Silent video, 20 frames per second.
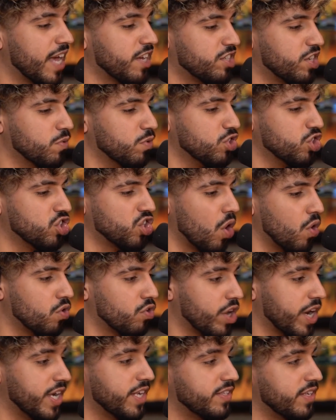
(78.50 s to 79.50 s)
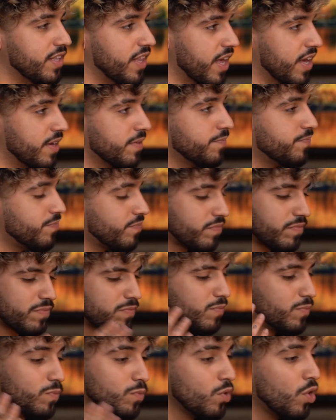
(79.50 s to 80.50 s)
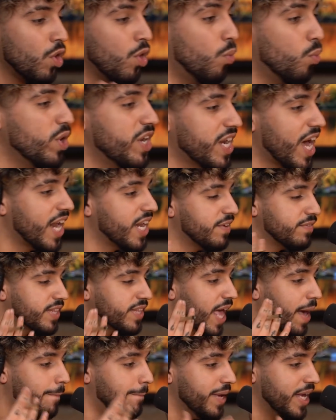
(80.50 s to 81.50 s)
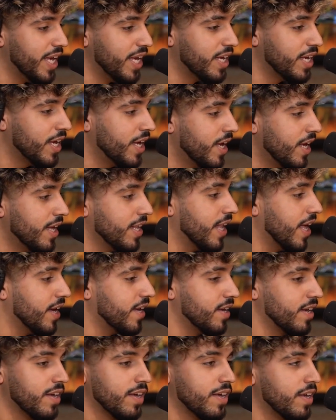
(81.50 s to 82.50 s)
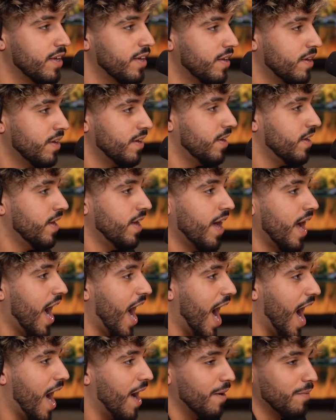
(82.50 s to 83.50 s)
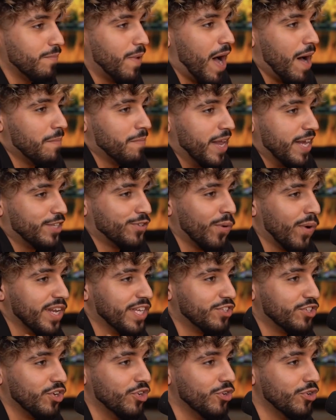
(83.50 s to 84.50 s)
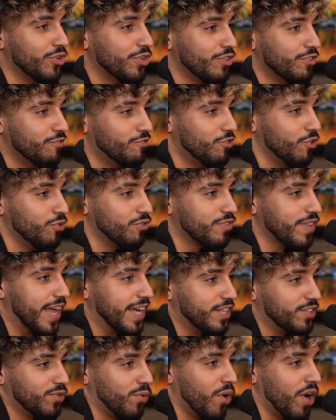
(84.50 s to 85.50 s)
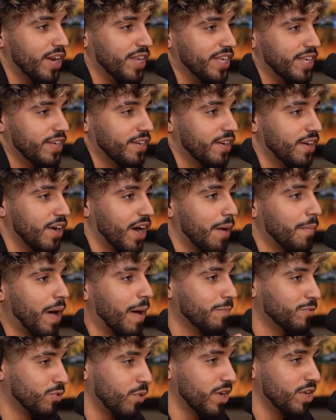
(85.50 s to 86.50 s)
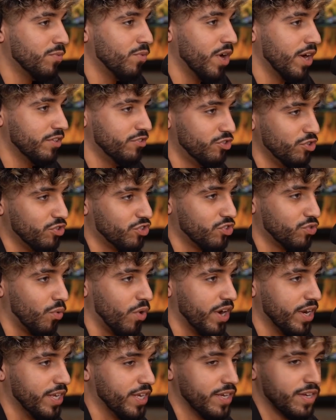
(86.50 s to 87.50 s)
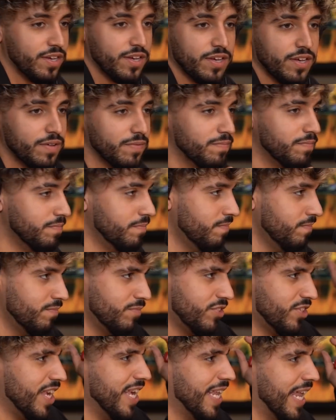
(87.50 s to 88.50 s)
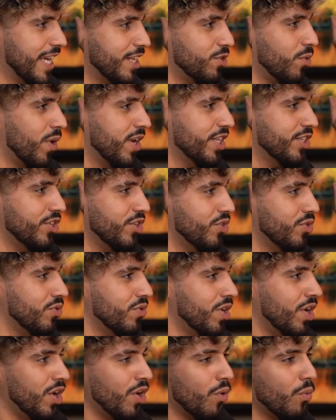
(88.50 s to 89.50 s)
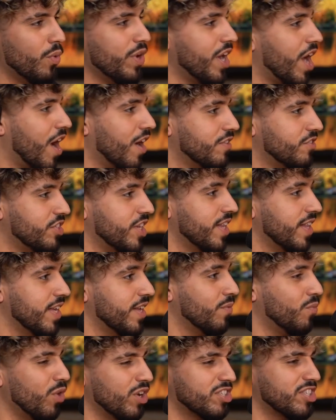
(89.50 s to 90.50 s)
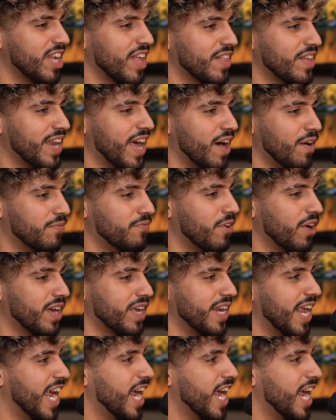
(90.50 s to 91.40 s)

that shit was so crazy. Like, we not even that big. Like, I'm like 22, Juice like 20, or I'm, I'm 21, Juice 20, Ski like 22. We all chilling. We're selling out fucking